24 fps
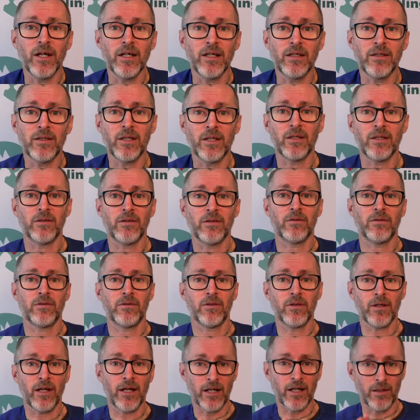then
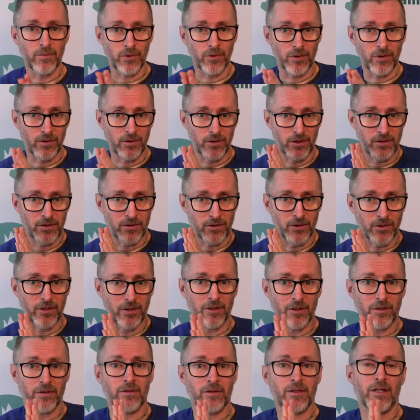your animal is
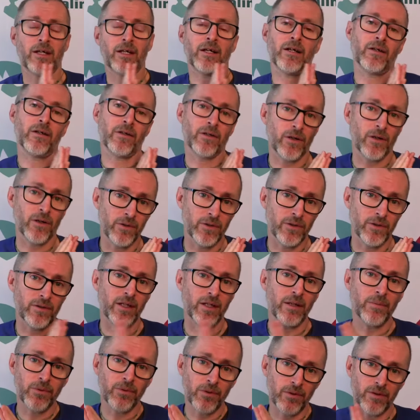learning how to go into
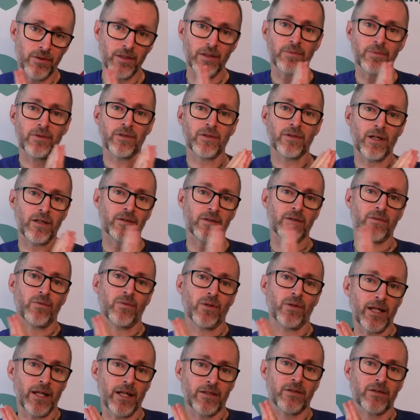deeper and deeper states of
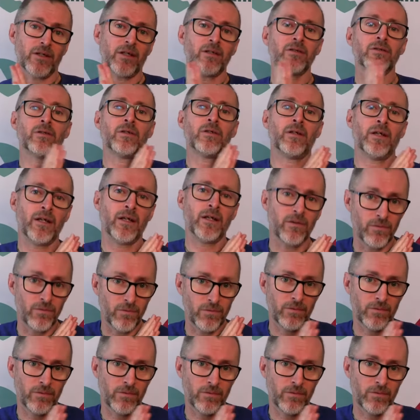relaxation, and how to,